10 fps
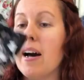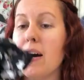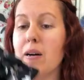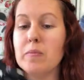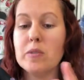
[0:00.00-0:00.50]

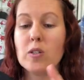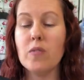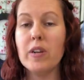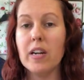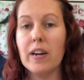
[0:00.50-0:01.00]
Um, it's
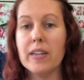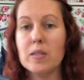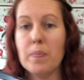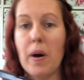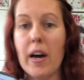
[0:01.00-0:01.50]
got really
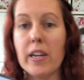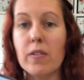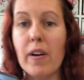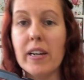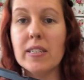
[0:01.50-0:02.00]
nice pie
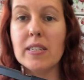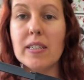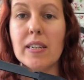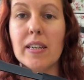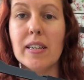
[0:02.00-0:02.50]

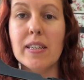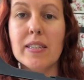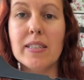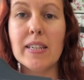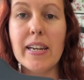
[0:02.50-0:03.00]
crust
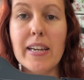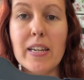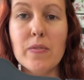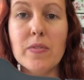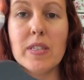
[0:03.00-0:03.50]

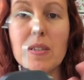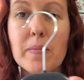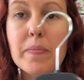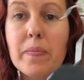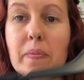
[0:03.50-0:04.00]
sleeves
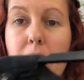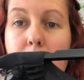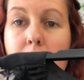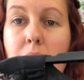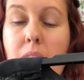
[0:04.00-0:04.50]

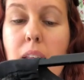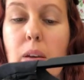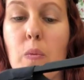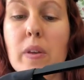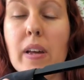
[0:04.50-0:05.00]

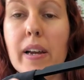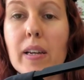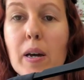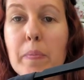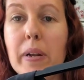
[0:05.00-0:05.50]
with
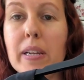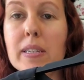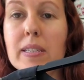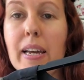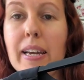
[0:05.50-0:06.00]
like a
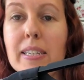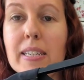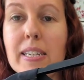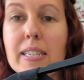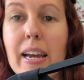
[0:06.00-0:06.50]
plissé
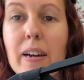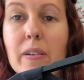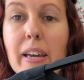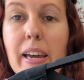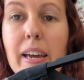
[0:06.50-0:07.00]

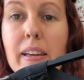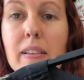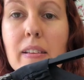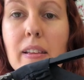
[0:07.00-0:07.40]
detail here